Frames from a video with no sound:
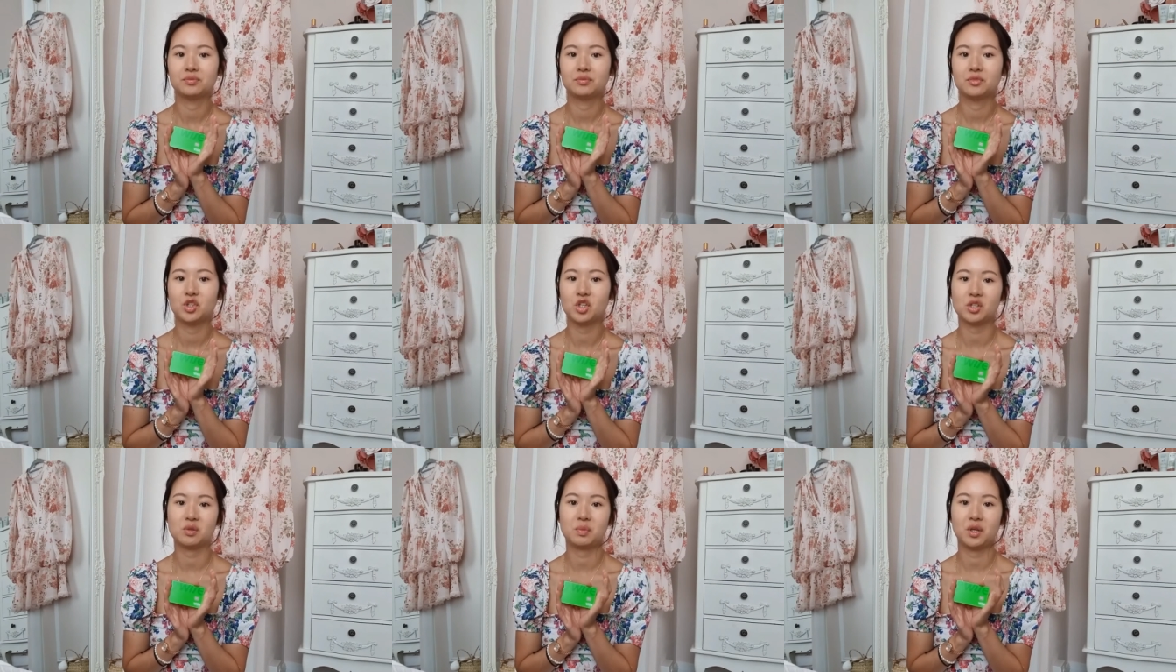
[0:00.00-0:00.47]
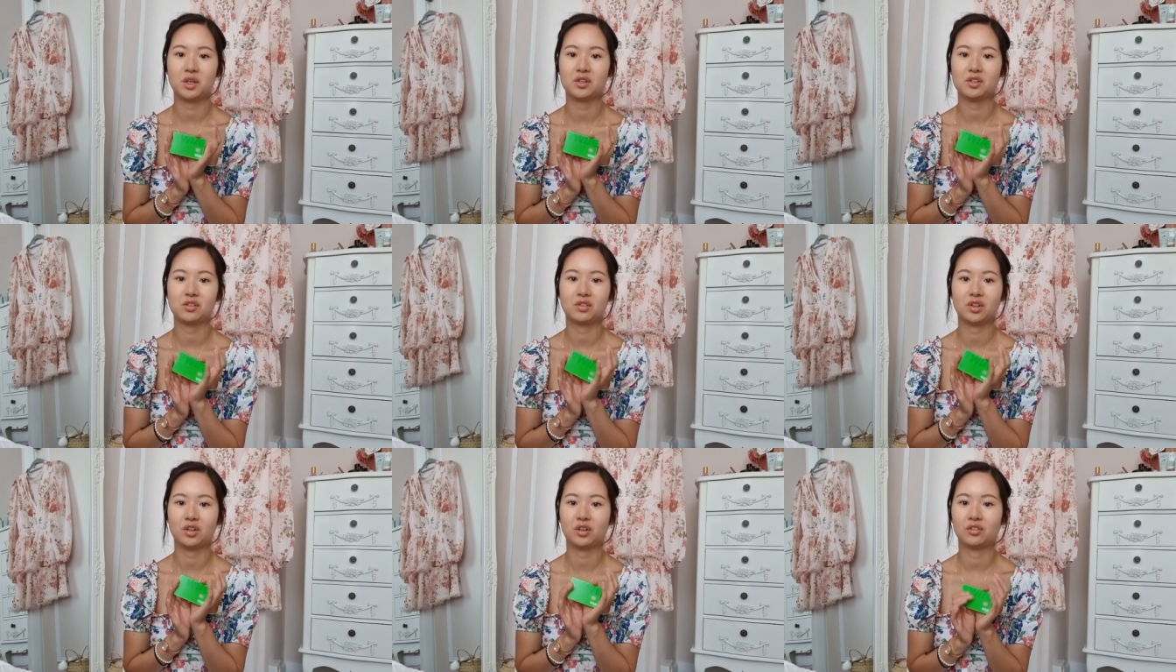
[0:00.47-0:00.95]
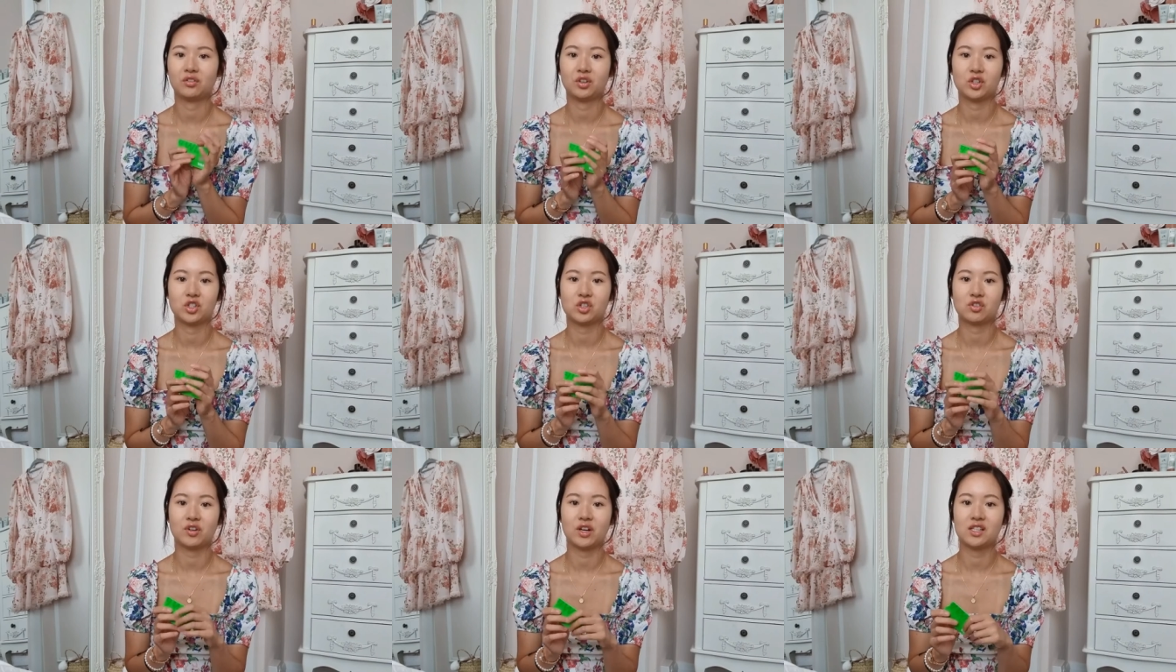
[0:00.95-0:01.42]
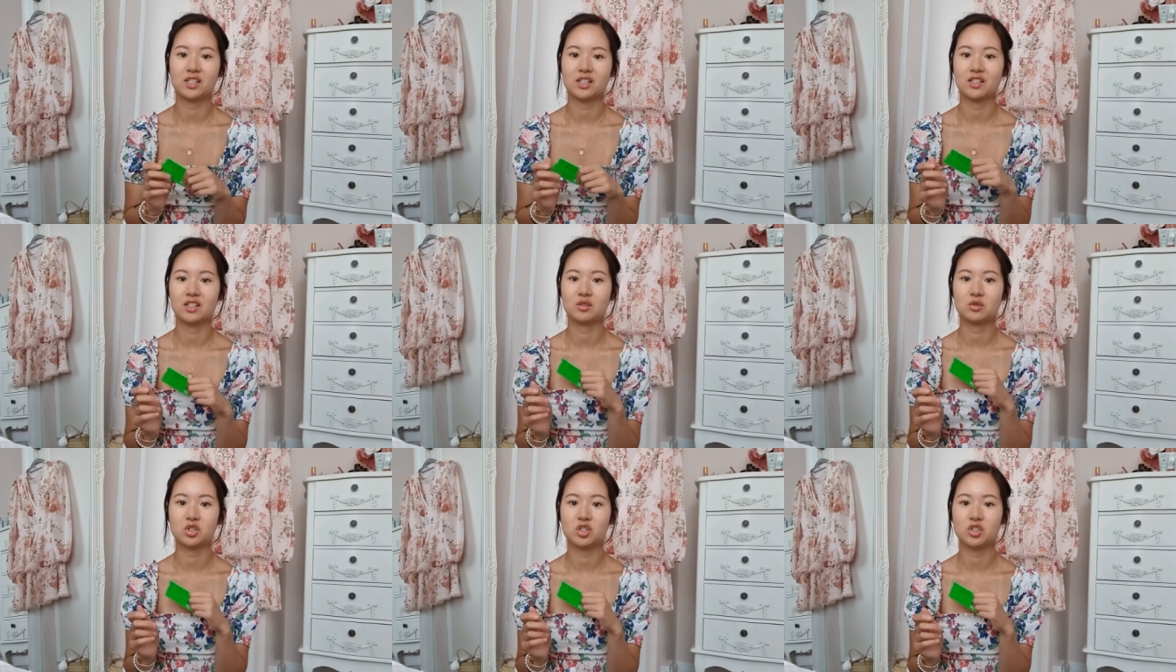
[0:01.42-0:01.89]
just because of the conversion rates and
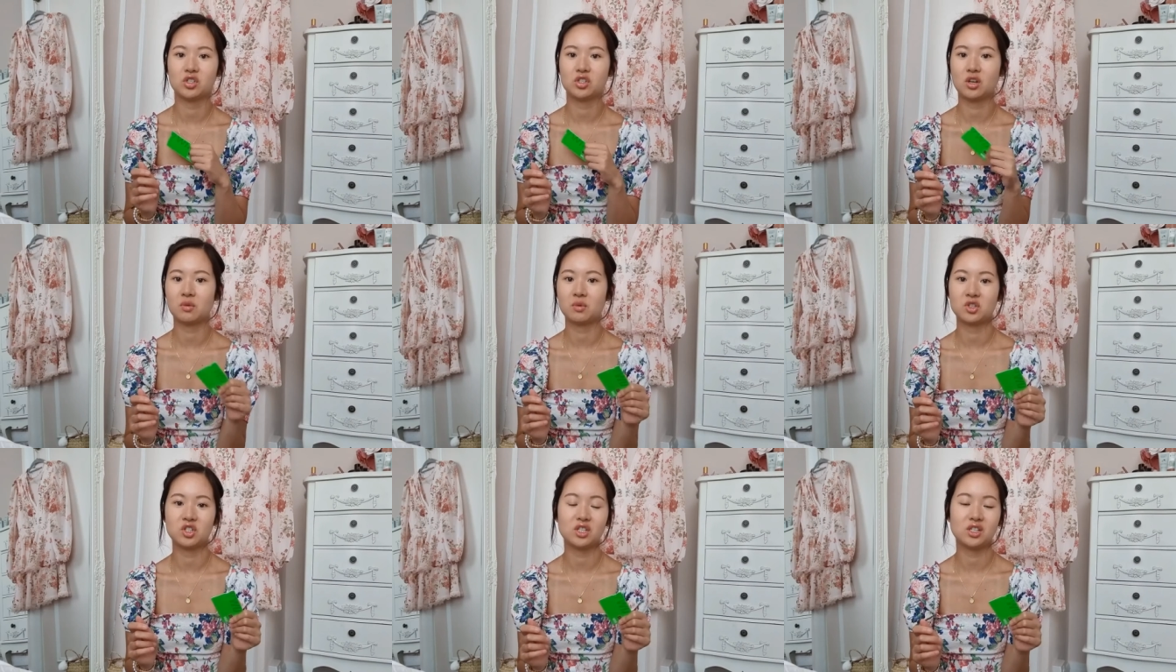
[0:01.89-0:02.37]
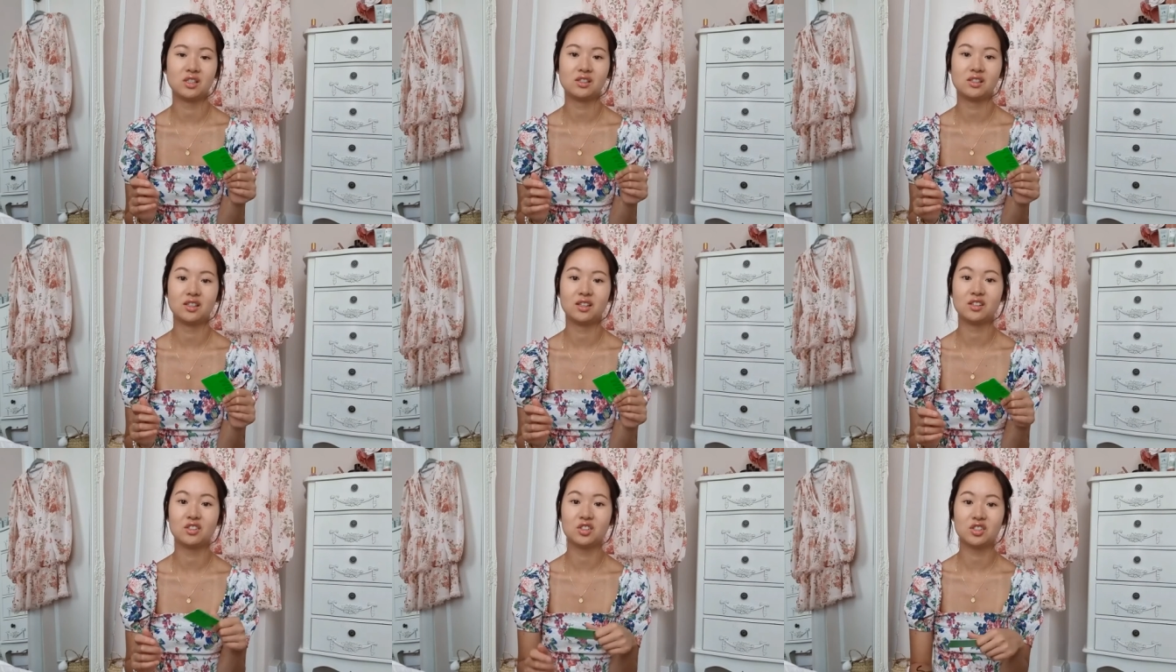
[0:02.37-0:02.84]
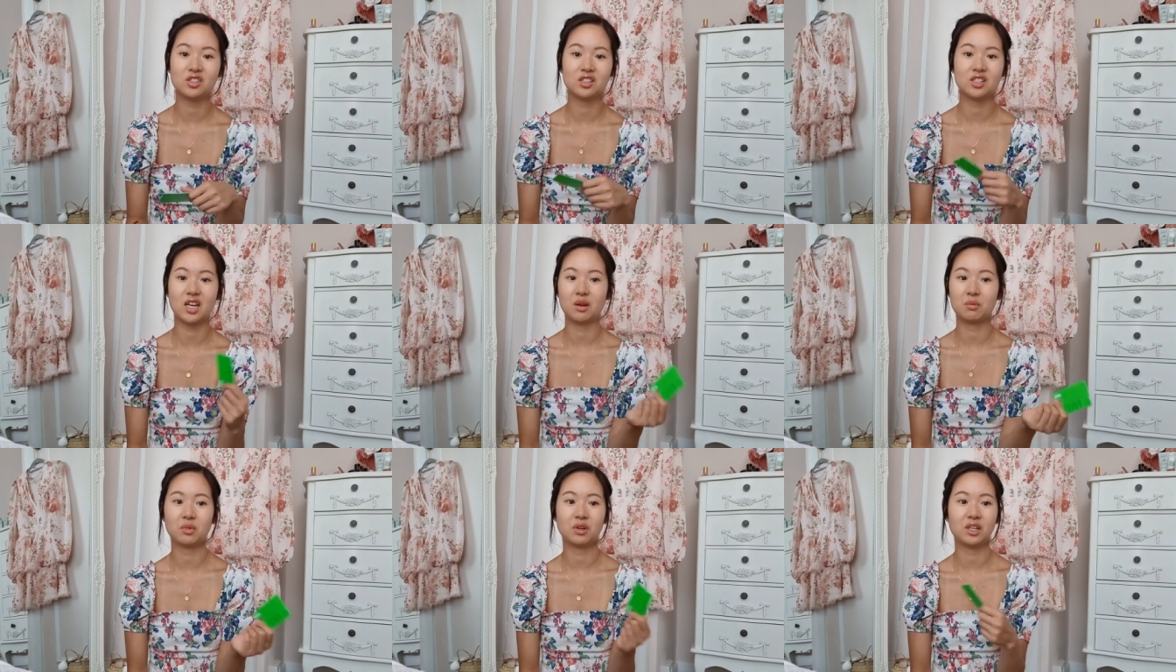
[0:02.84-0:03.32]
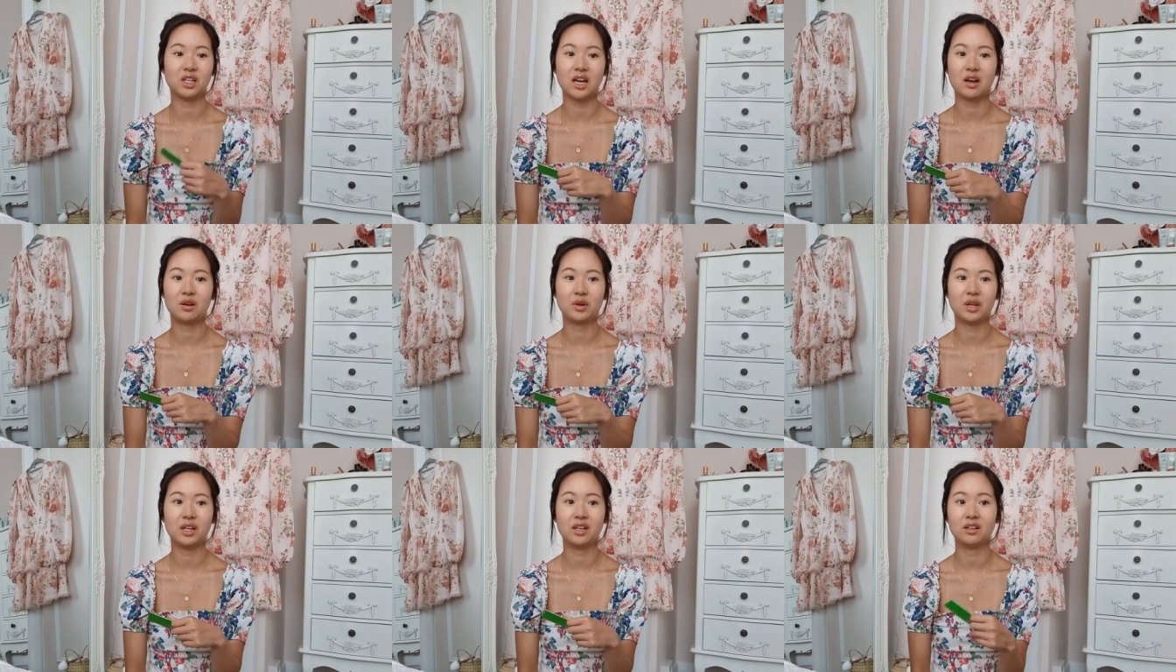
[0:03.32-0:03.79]
it was just so much easier just to take money
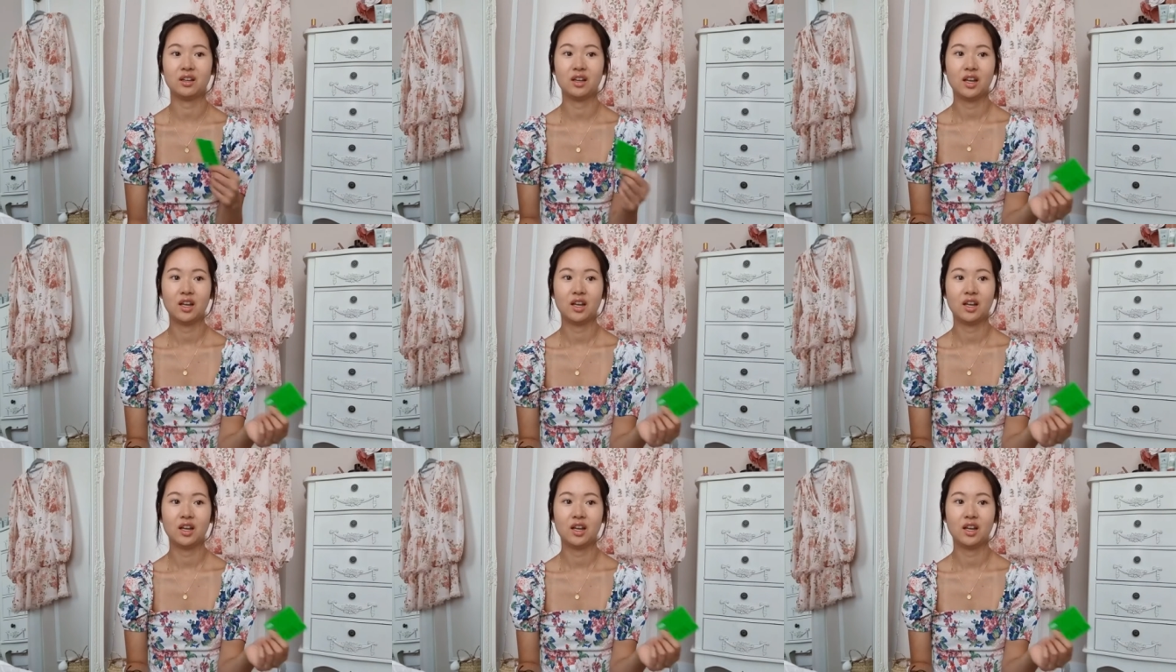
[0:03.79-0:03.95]
out in